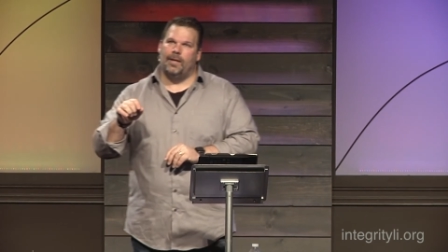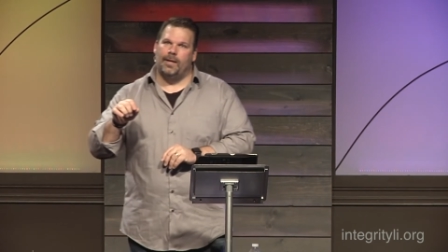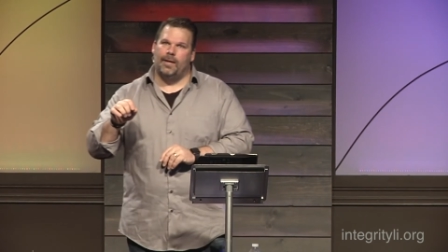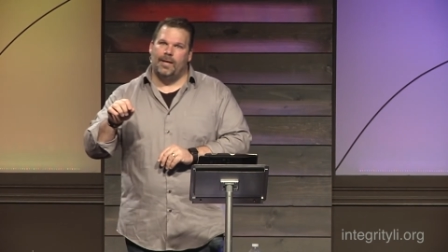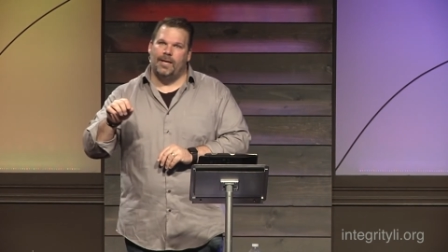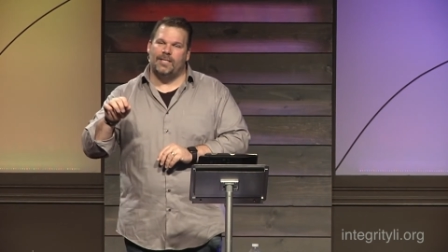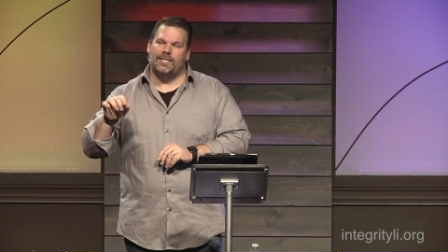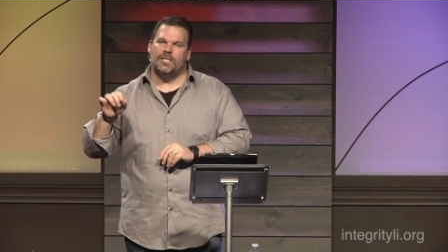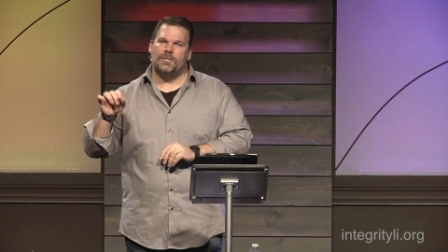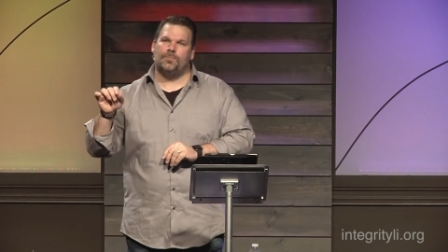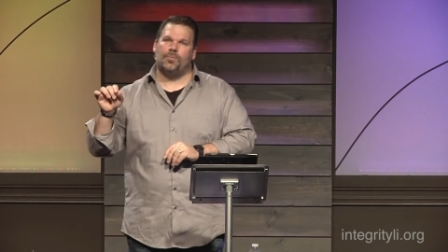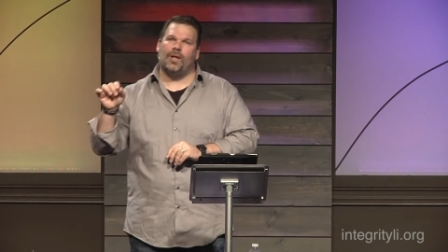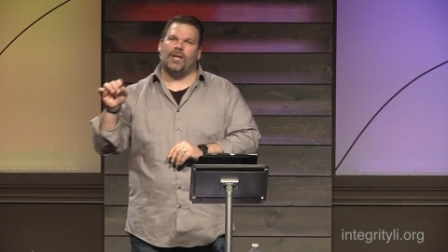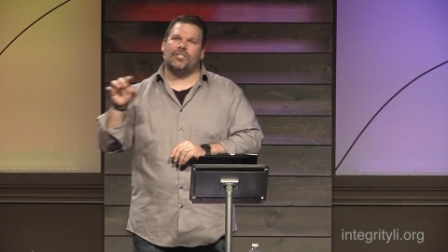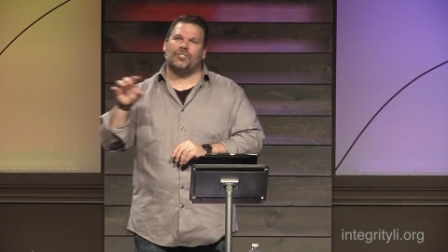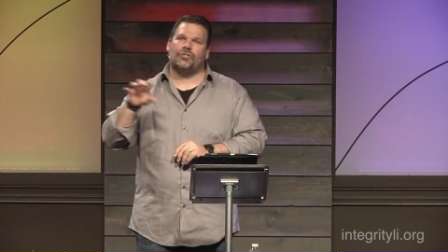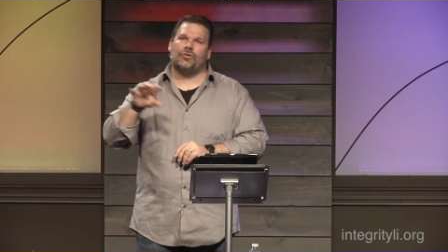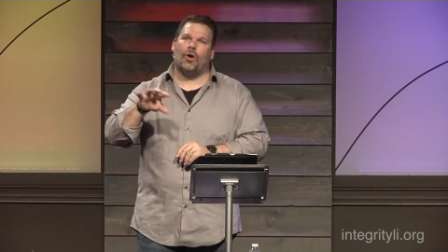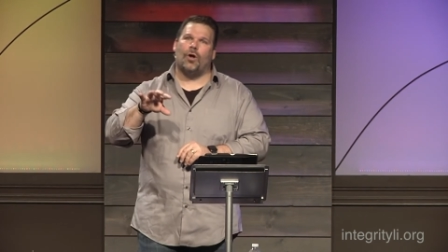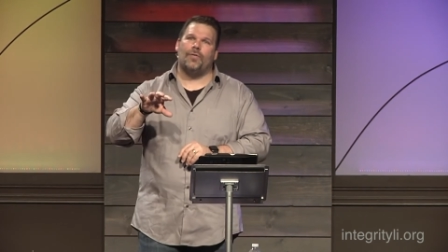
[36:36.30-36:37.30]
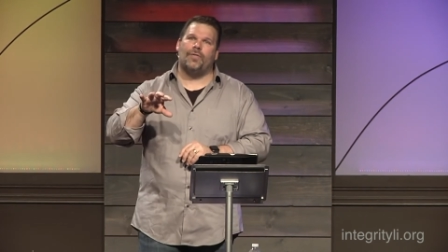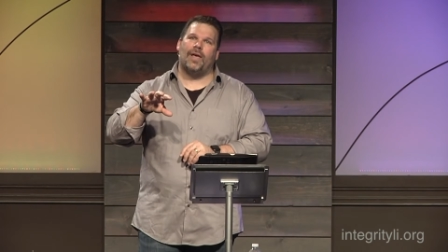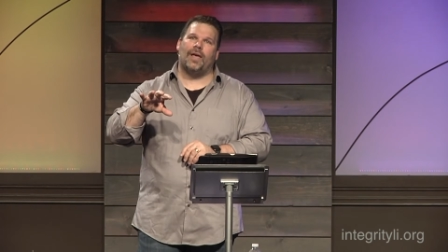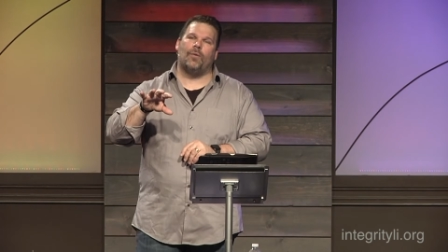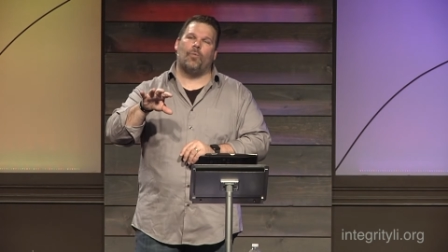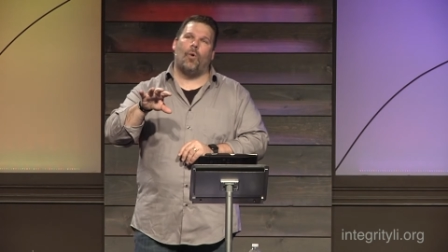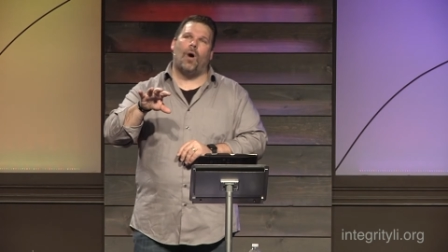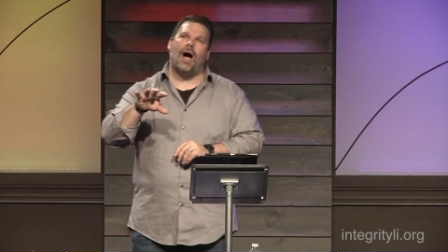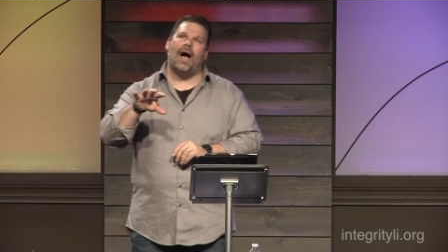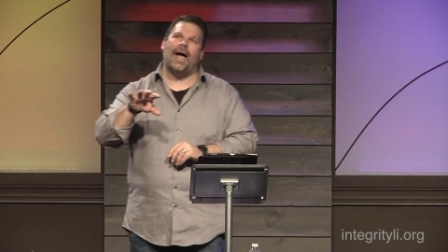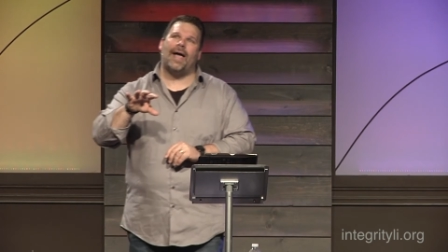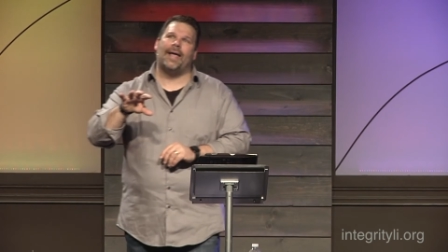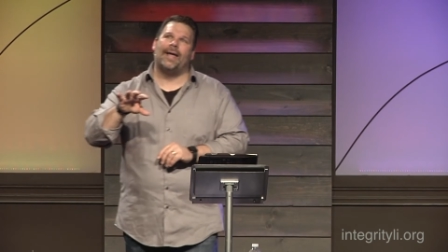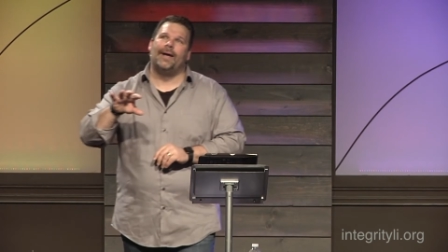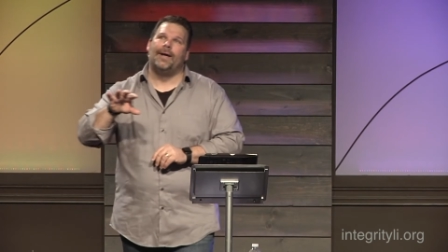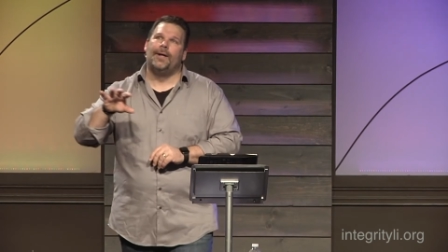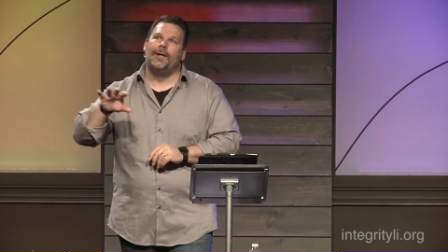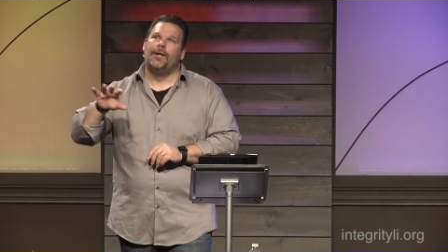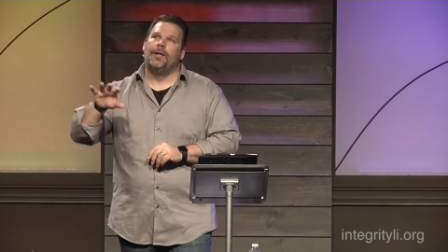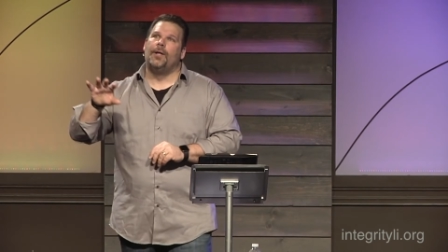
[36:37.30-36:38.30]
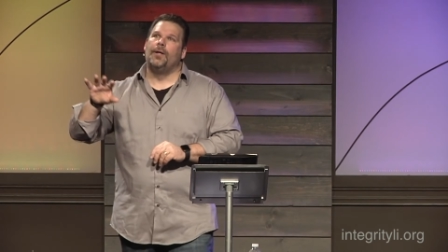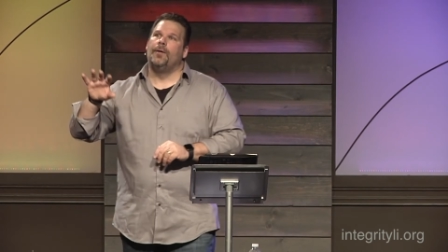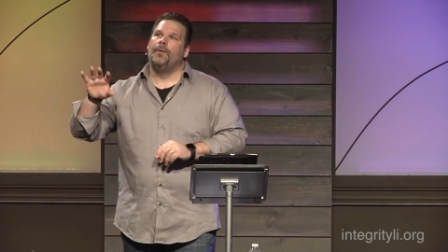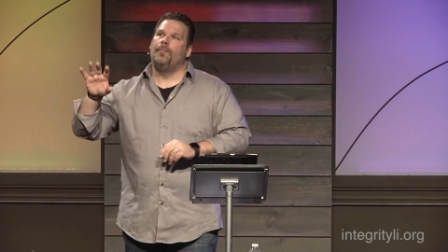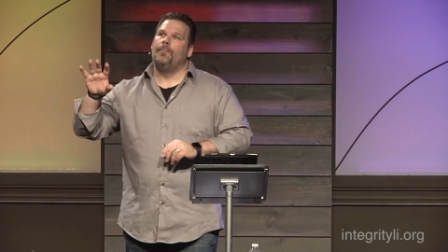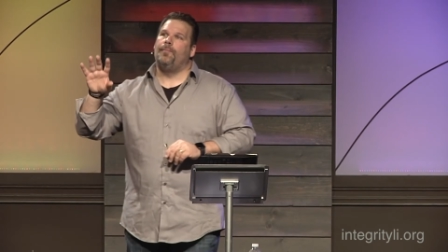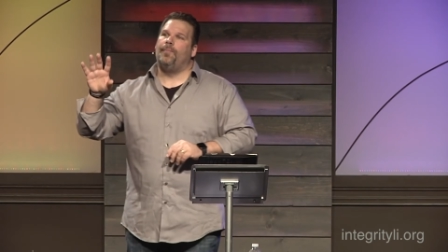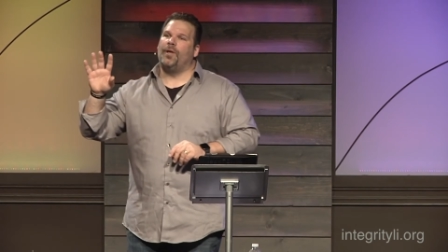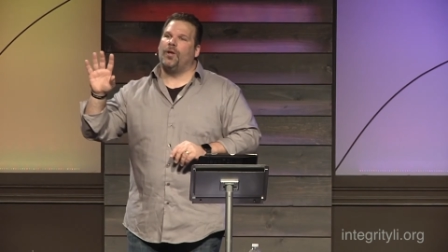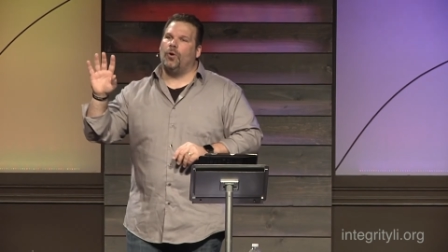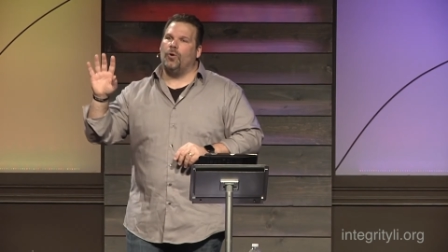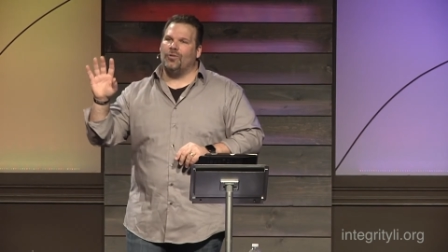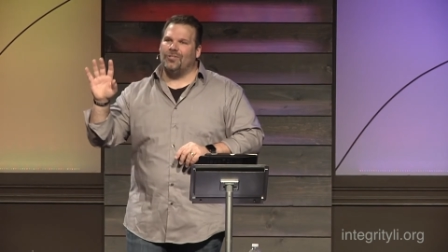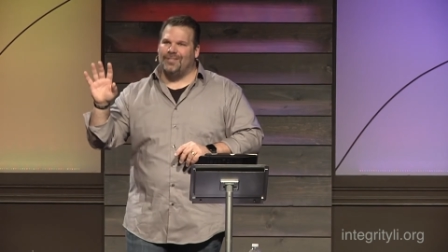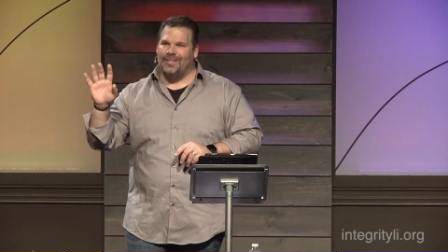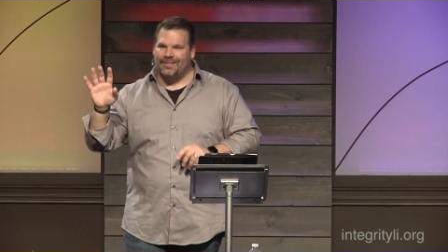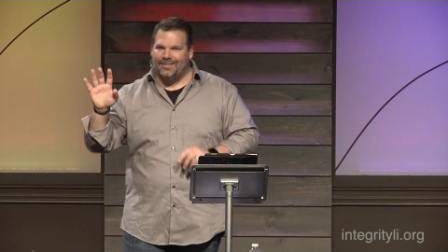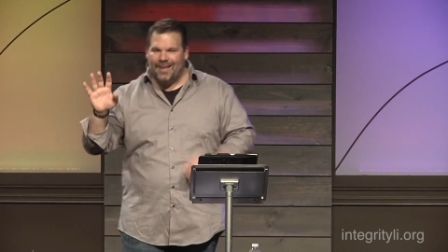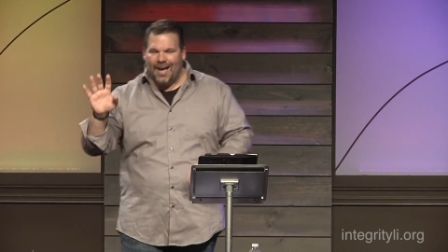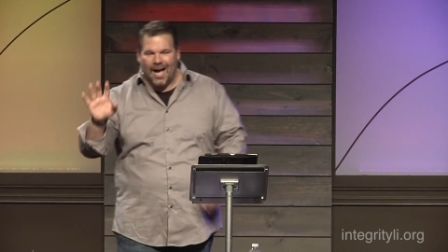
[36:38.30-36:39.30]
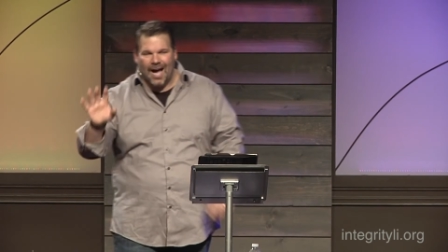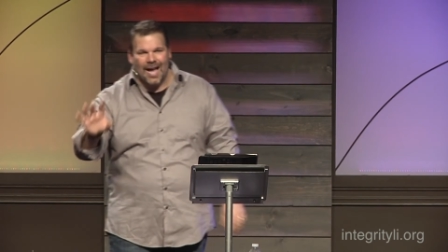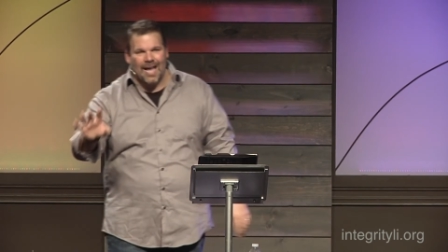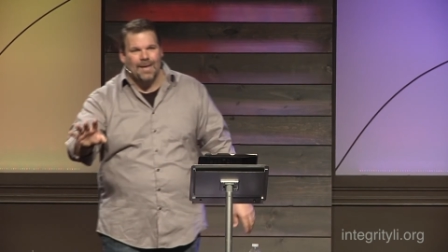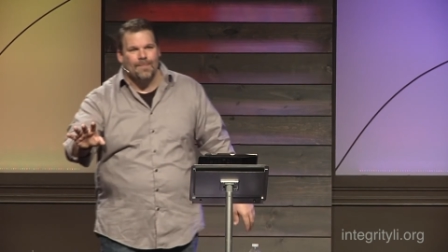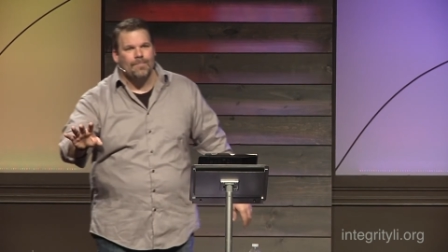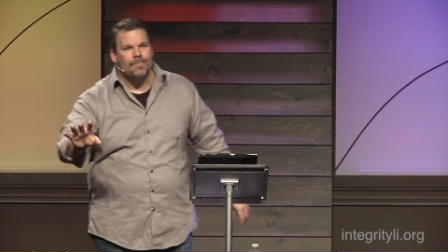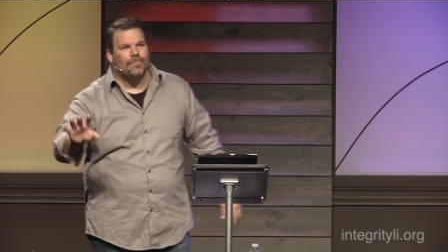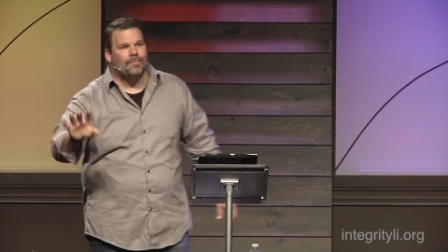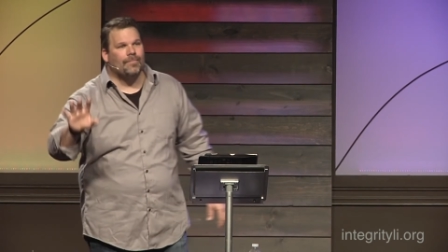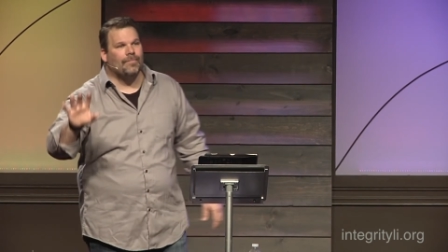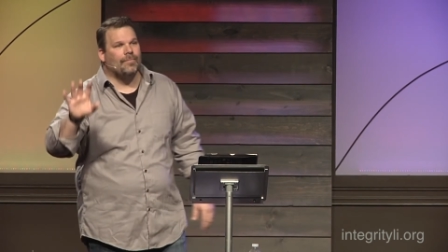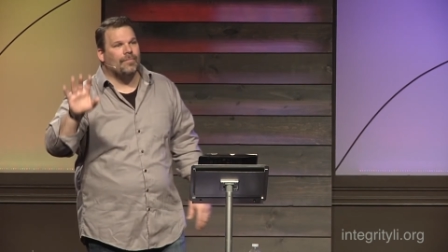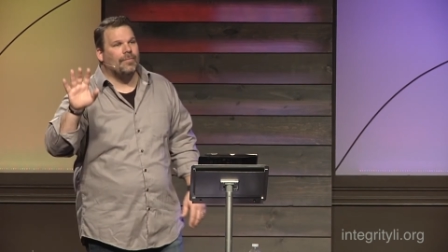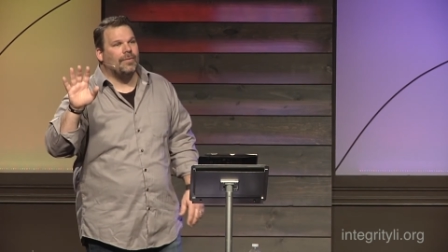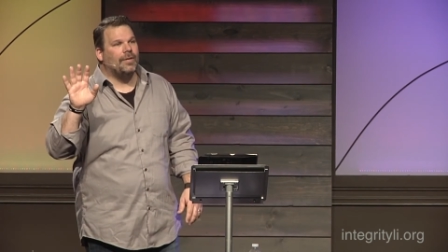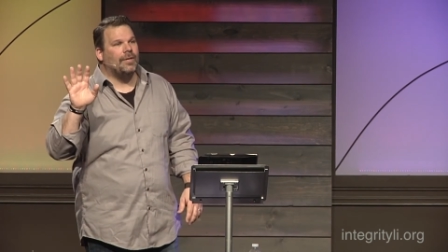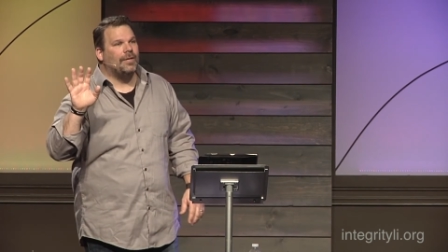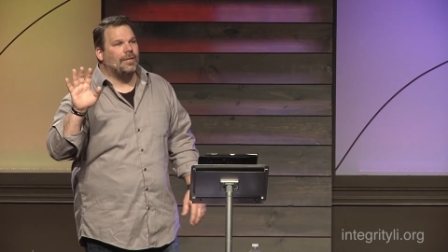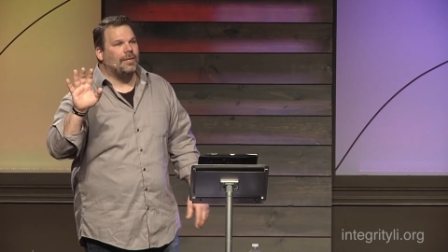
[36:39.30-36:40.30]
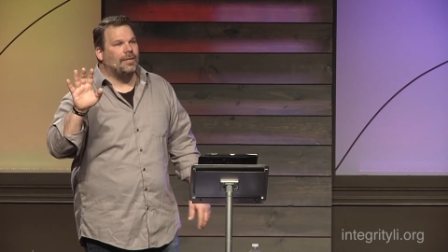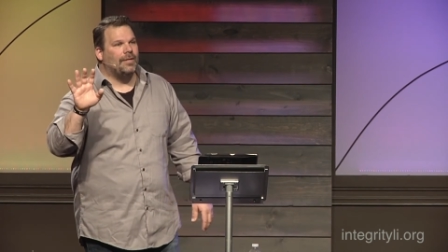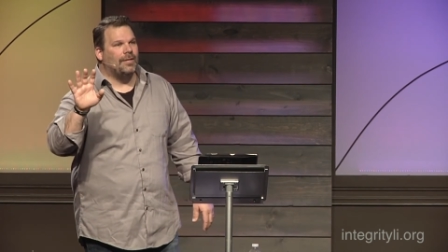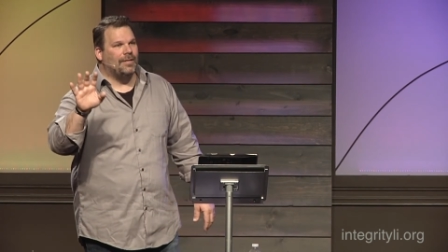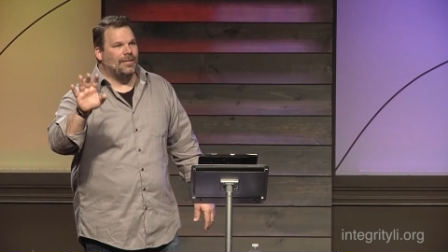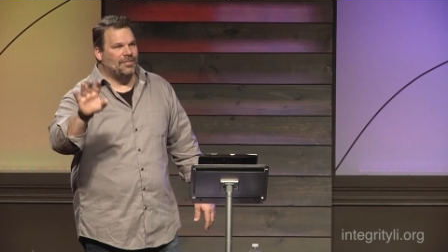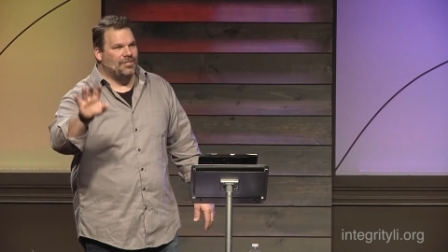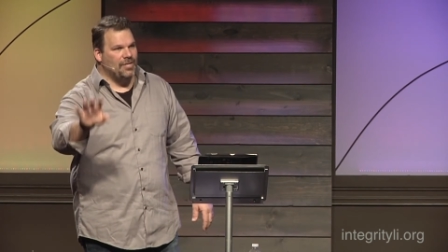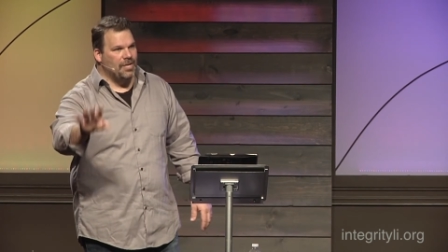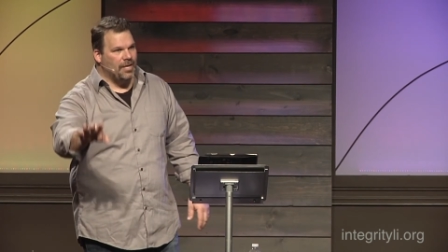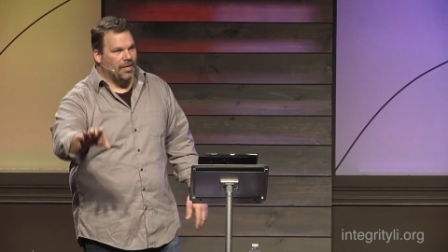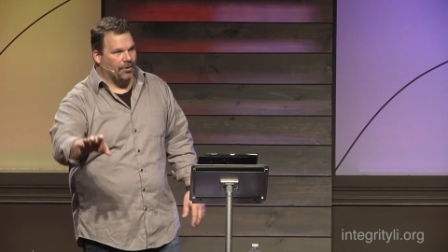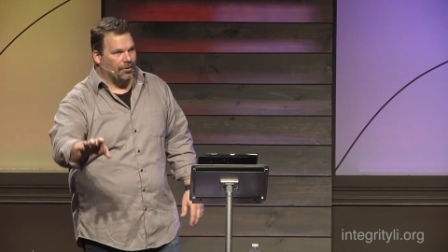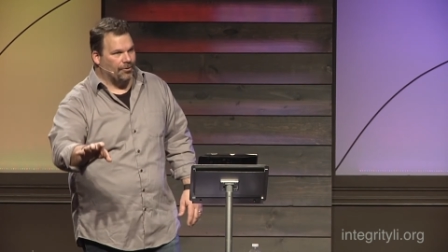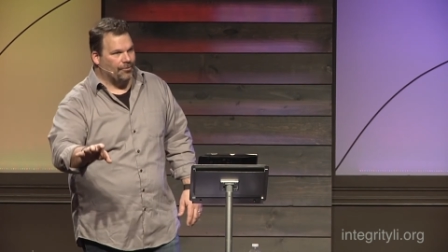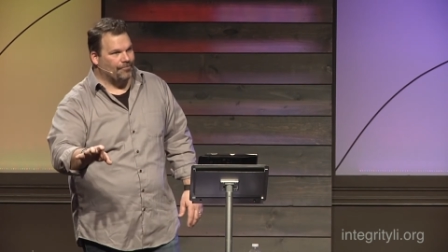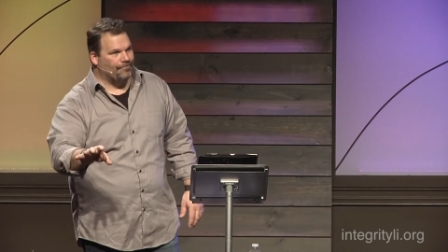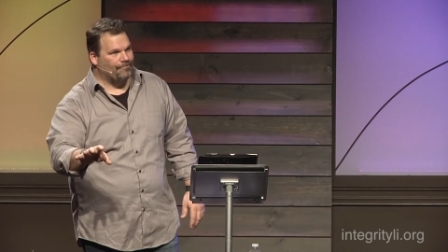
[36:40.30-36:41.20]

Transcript: He says, Blessed are they. Why? Because the time is near.